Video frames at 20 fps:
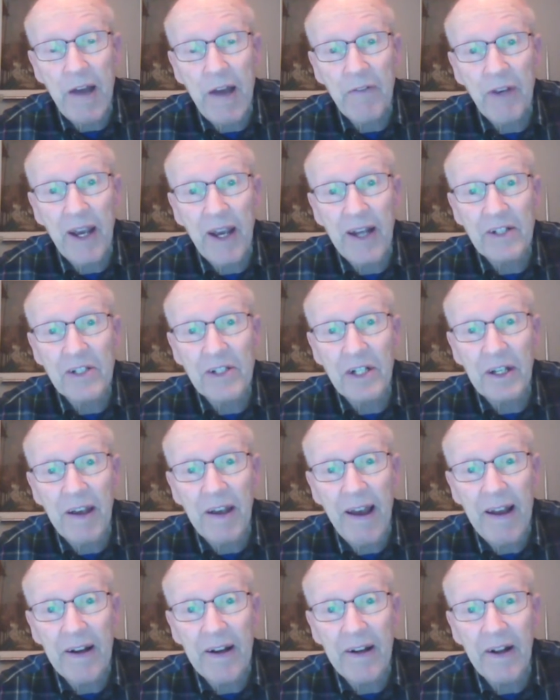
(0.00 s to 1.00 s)
Afghans to
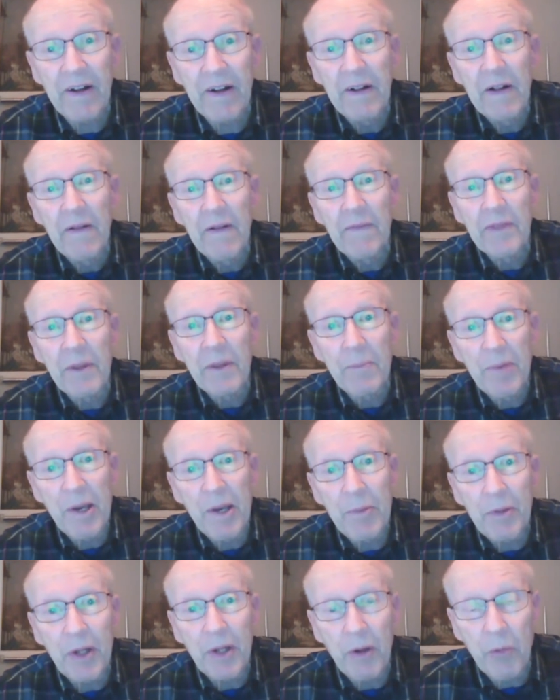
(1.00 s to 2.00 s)
Canada, the
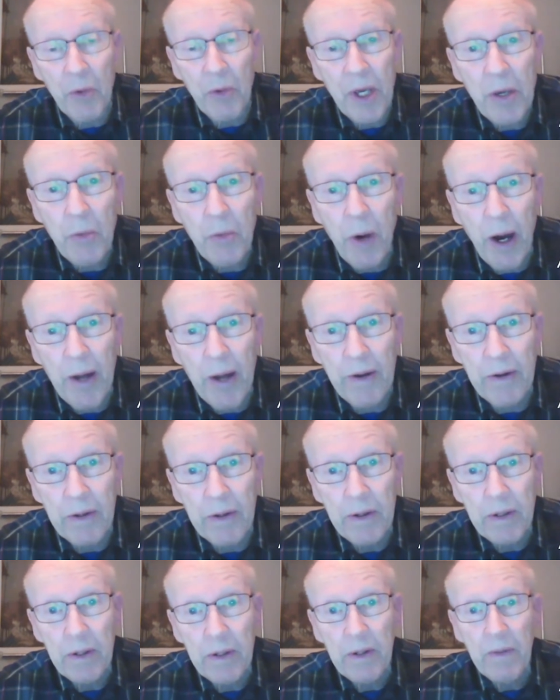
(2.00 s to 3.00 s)
people that we want,
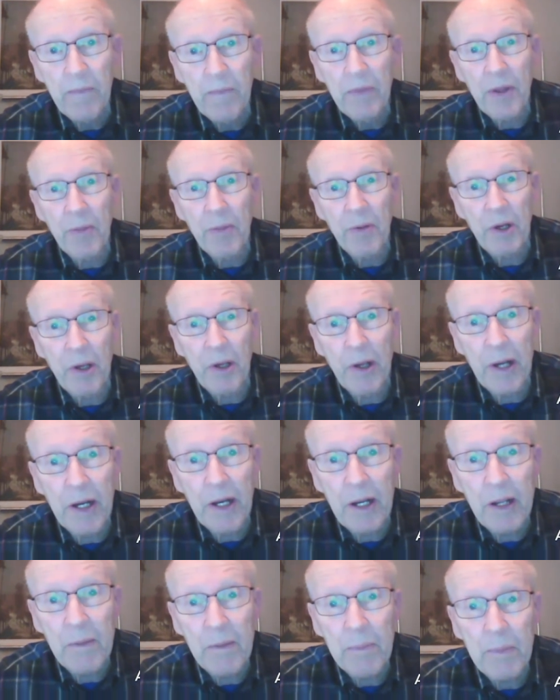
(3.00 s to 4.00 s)

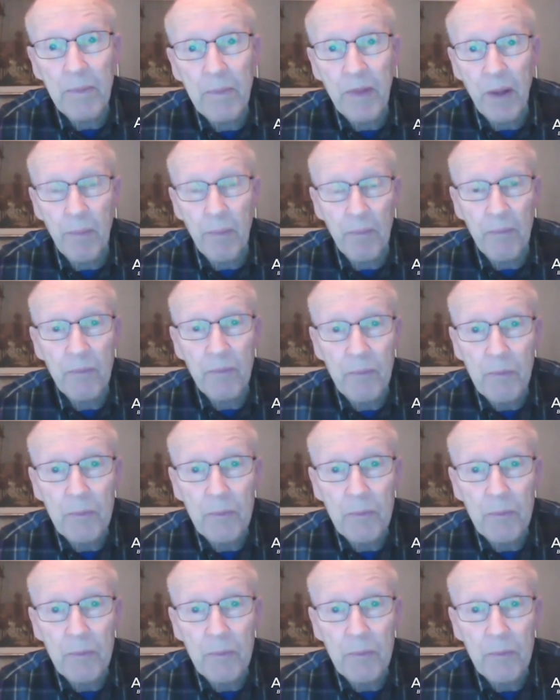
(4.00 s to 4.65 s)
the